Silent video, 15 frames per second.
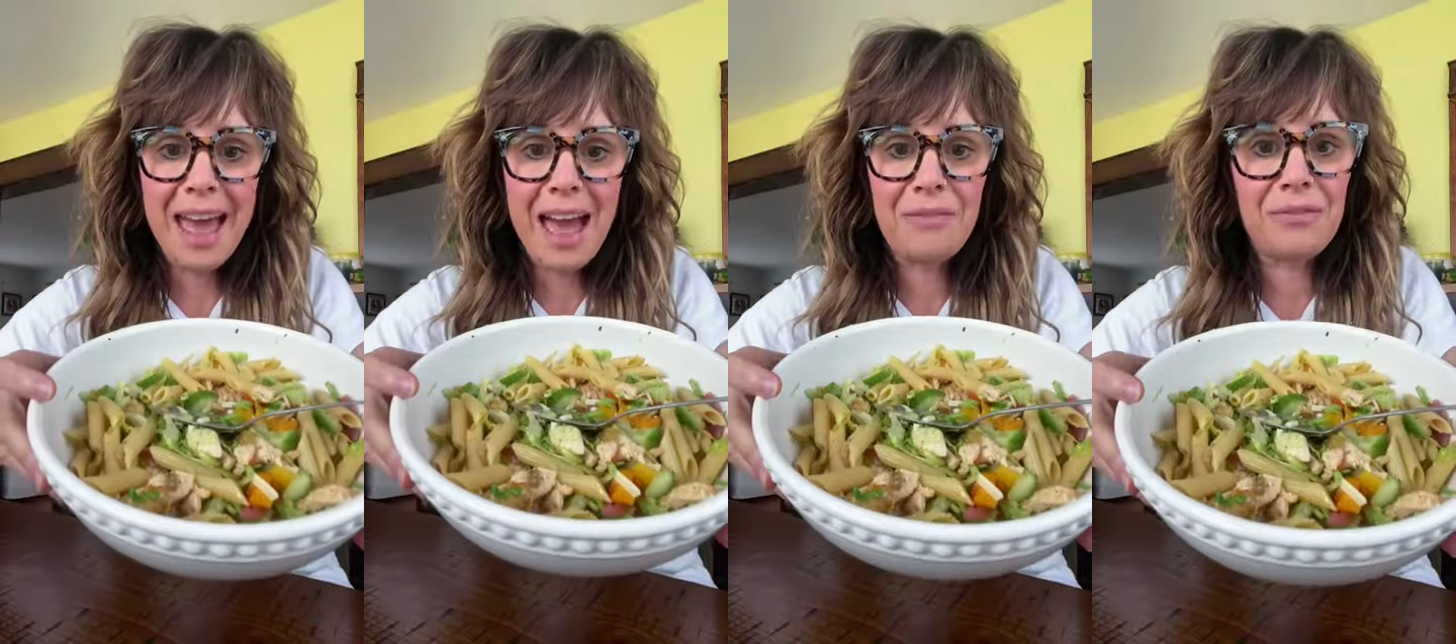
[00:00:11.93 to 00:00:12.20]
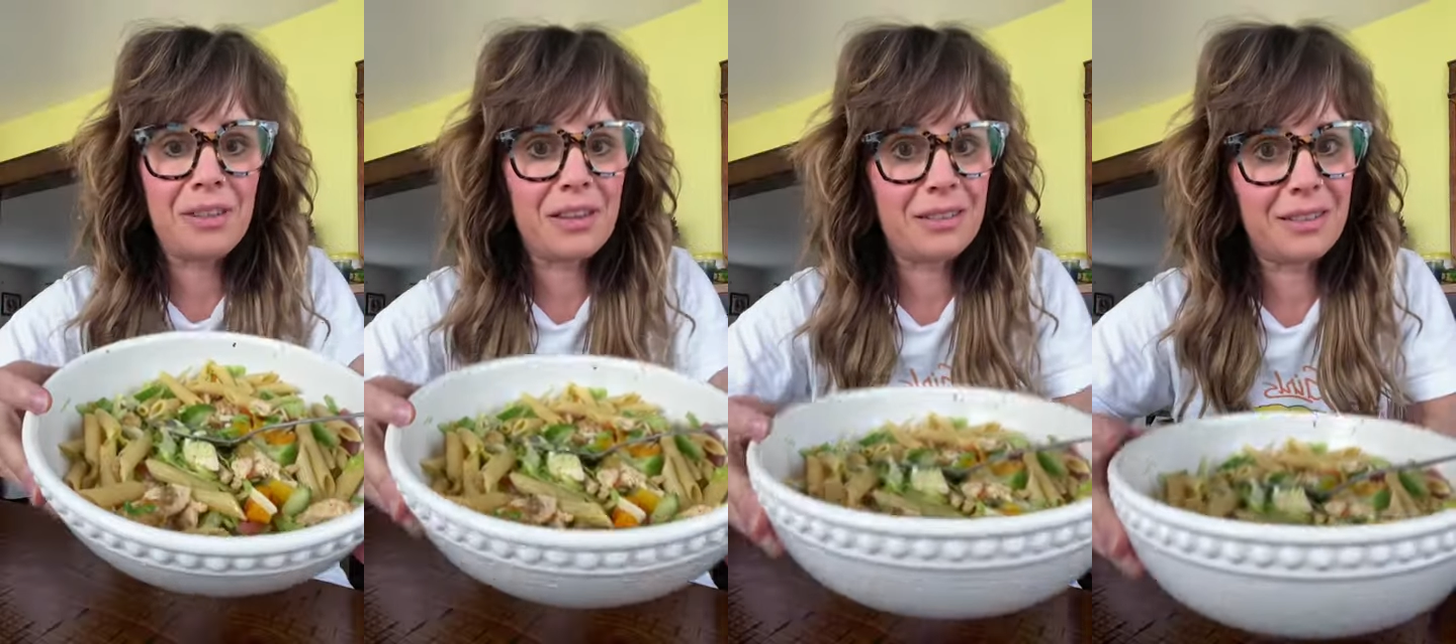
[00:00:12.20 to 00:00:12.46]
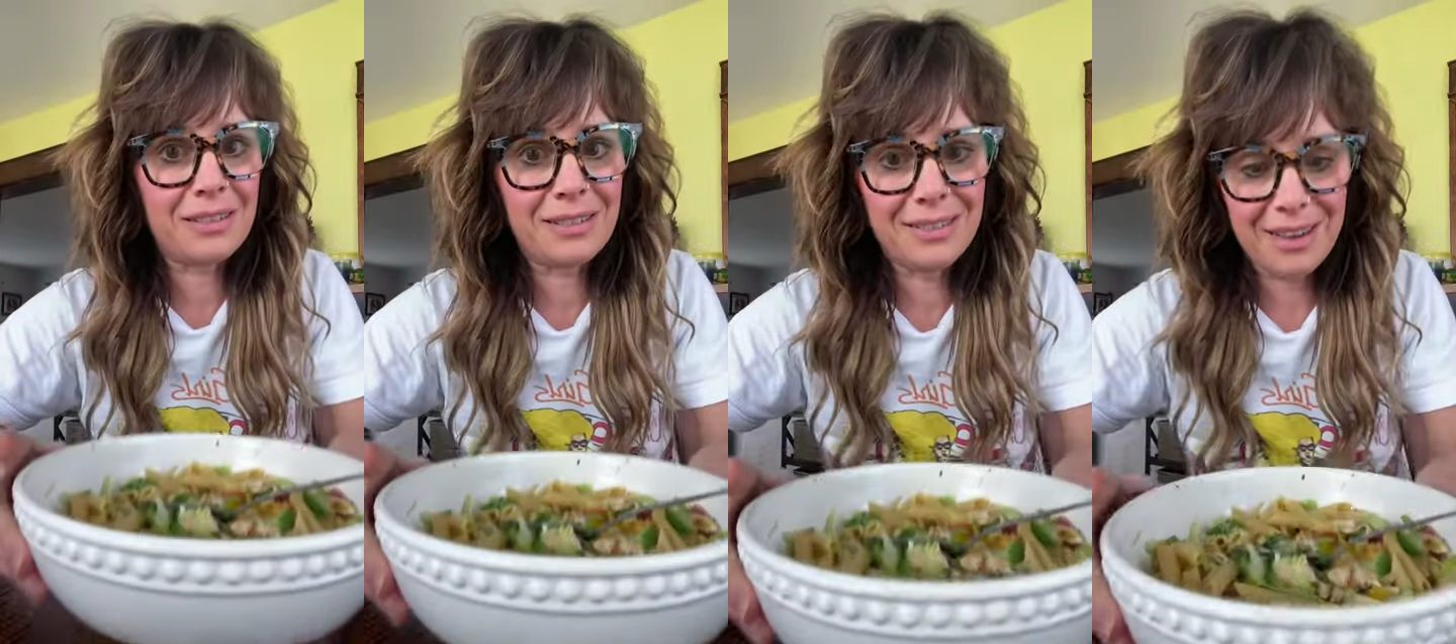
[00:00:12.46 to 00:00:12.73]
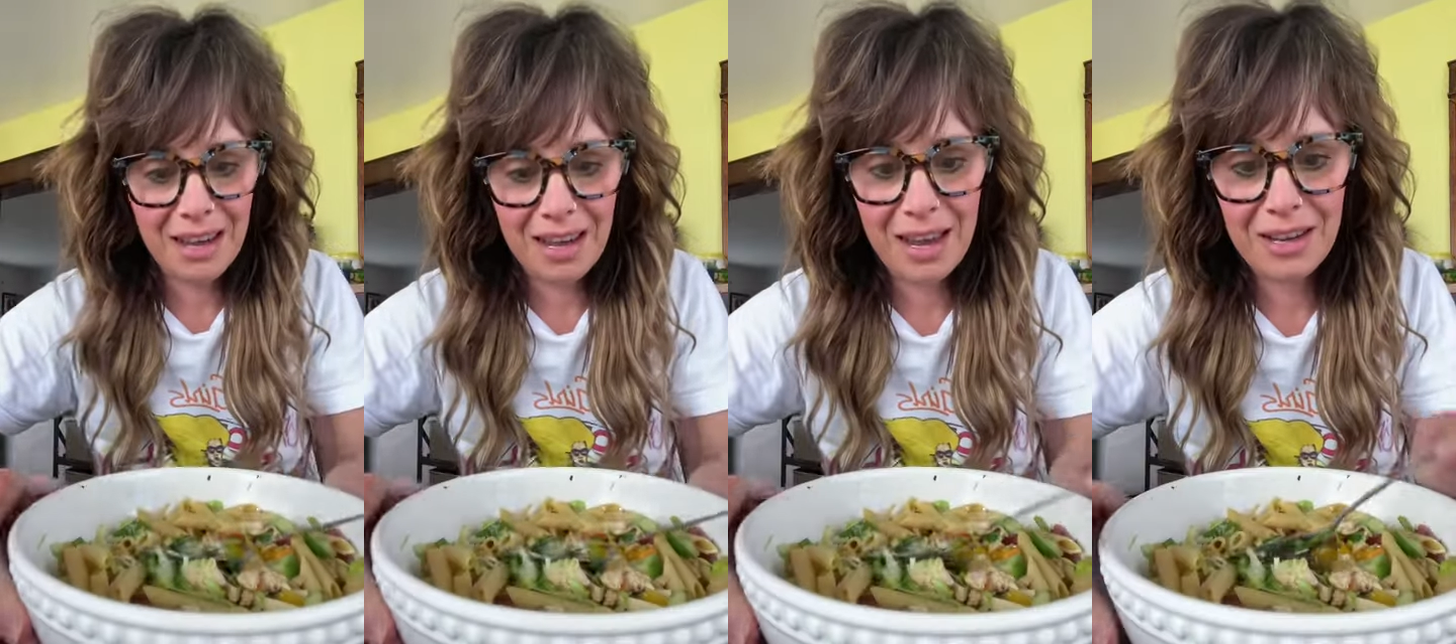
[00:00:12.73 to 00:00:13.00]
half of this.
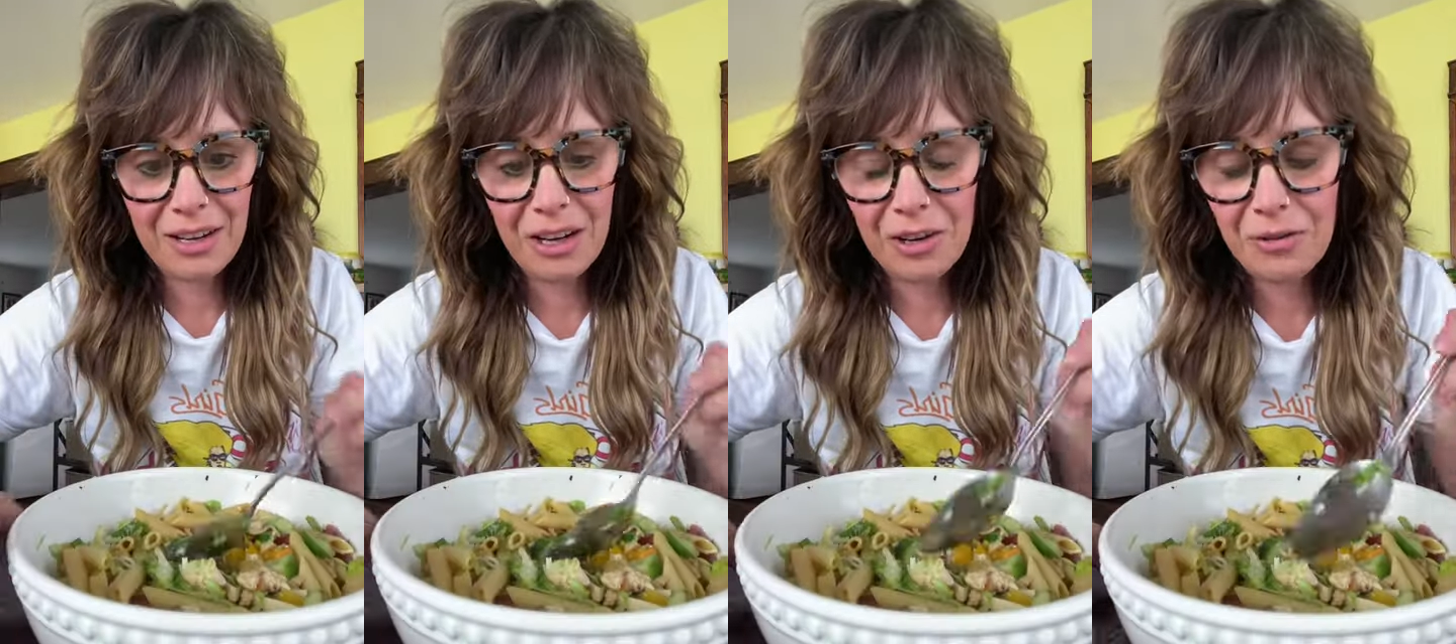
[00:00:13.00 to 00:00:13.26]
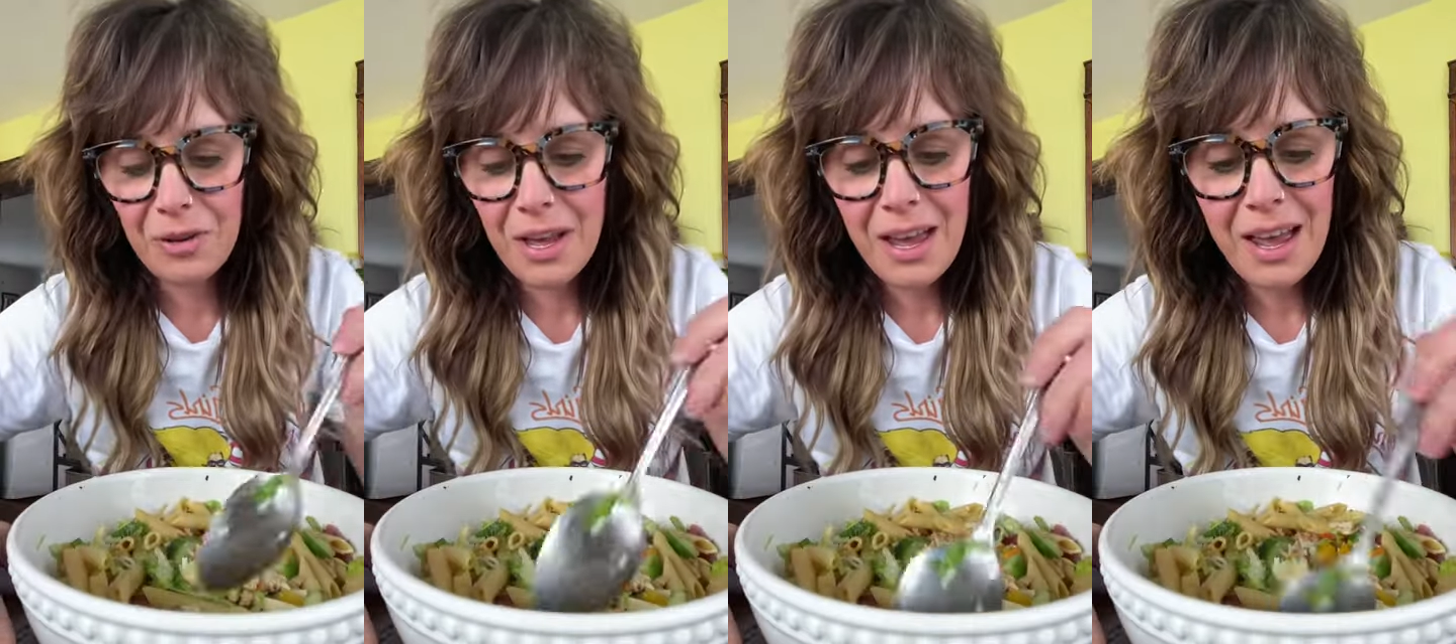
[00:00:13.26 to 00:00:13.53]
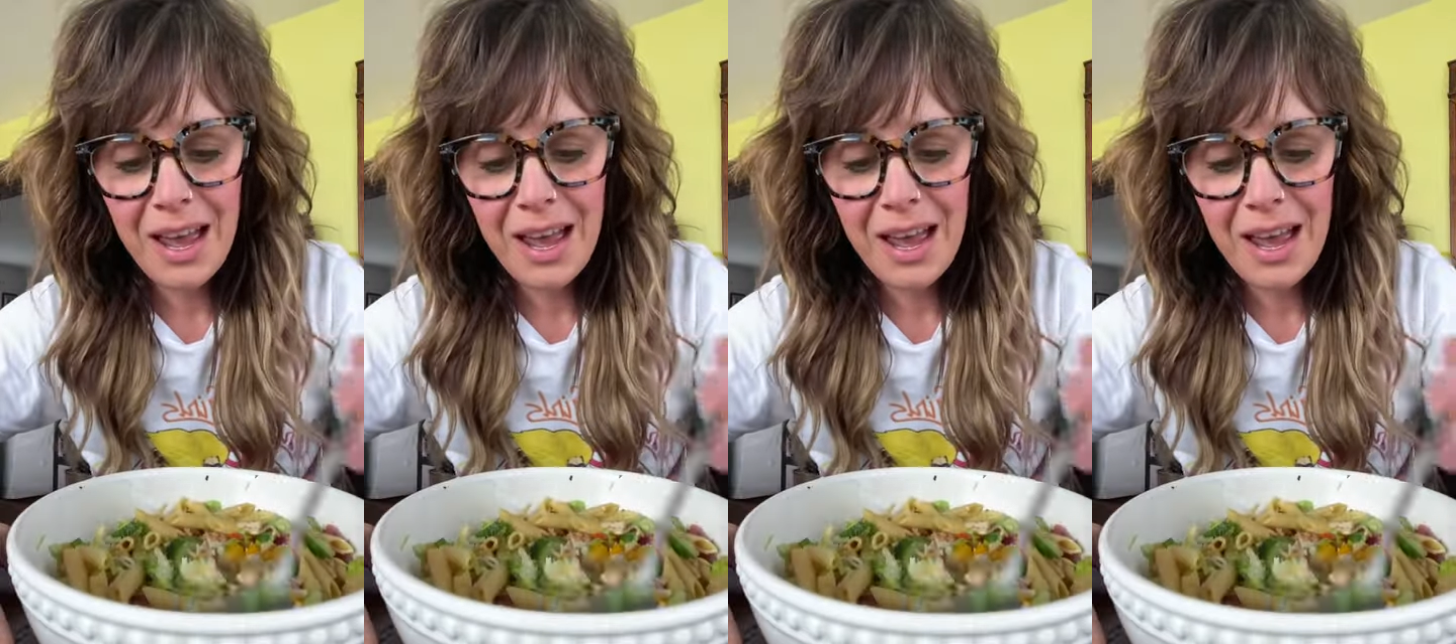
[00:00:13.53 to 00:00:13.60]
I know.